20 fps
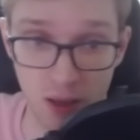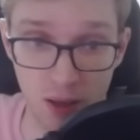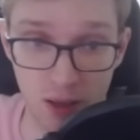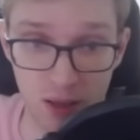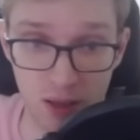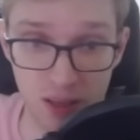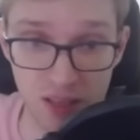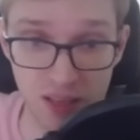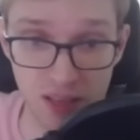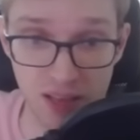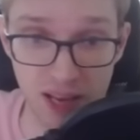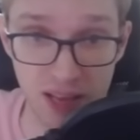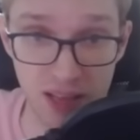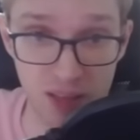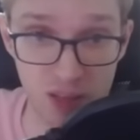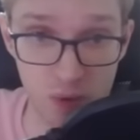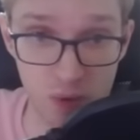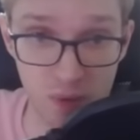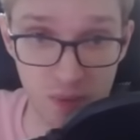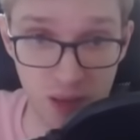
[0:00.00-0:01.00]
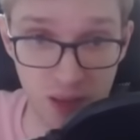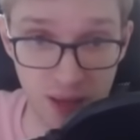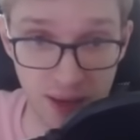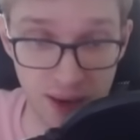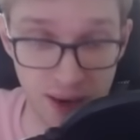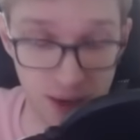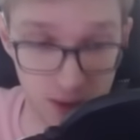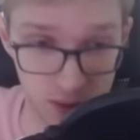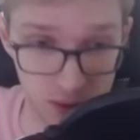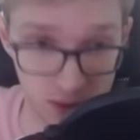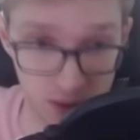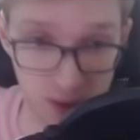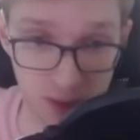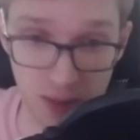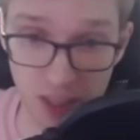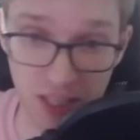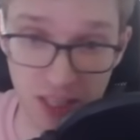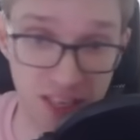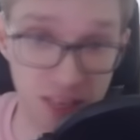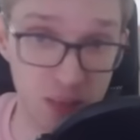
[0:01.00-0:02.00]
Let's see how this one played out.
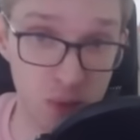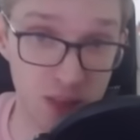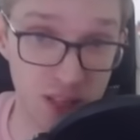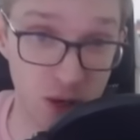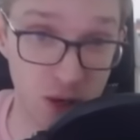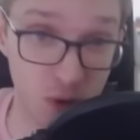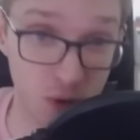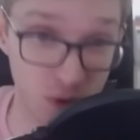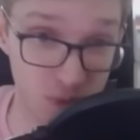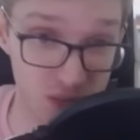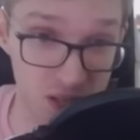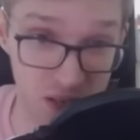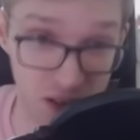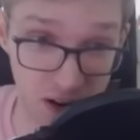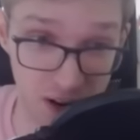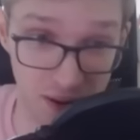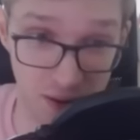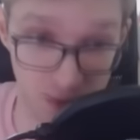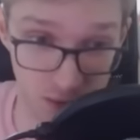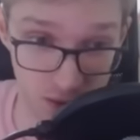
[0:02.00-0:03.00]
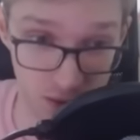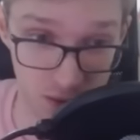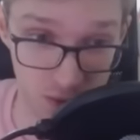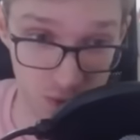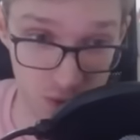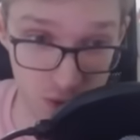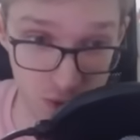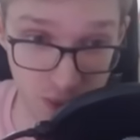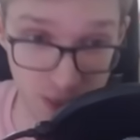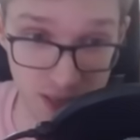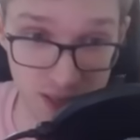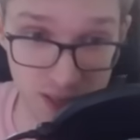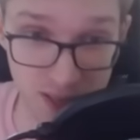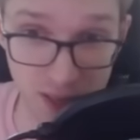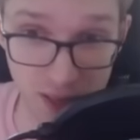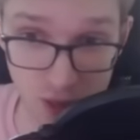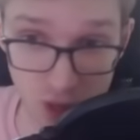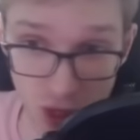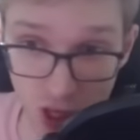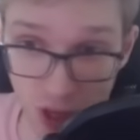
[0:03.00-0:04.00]
You lead with the Grimmsnarl, which makes
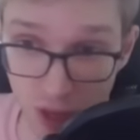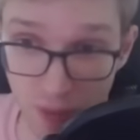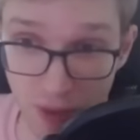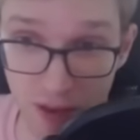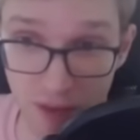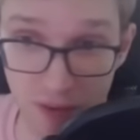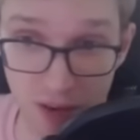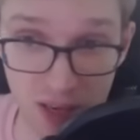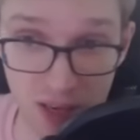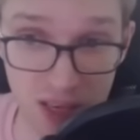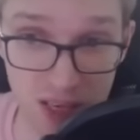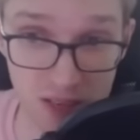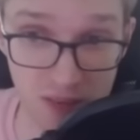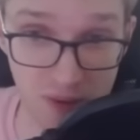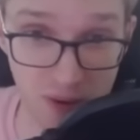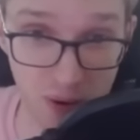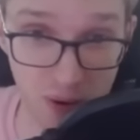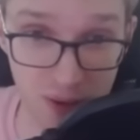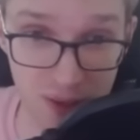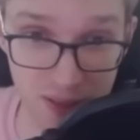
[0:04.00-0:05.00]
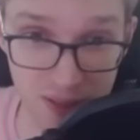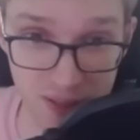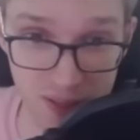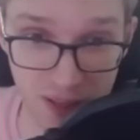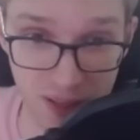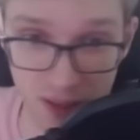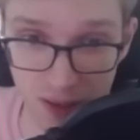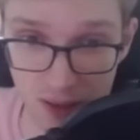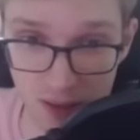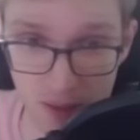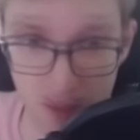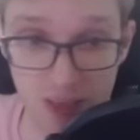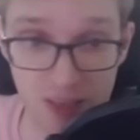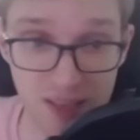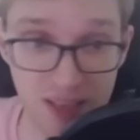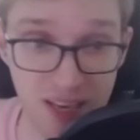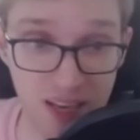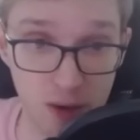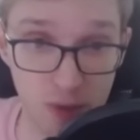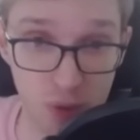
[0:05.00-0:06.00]
sense. You can pivot against various things,
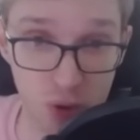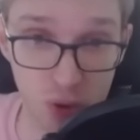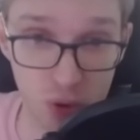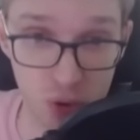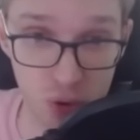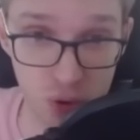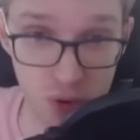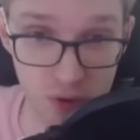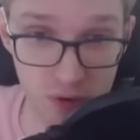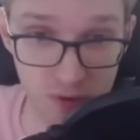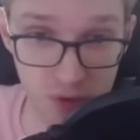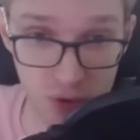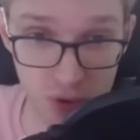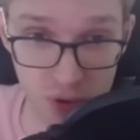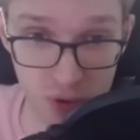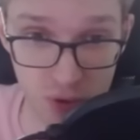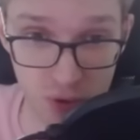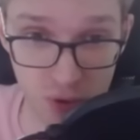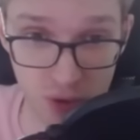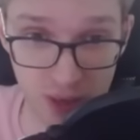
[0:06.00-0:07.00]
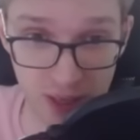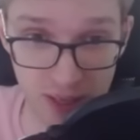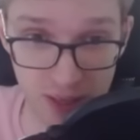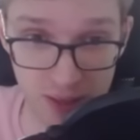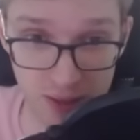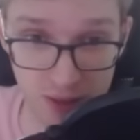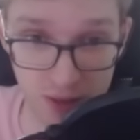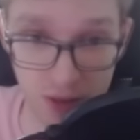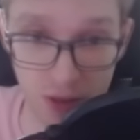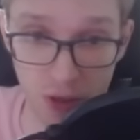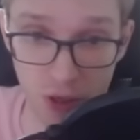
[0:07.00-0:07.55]
set up your useful screens.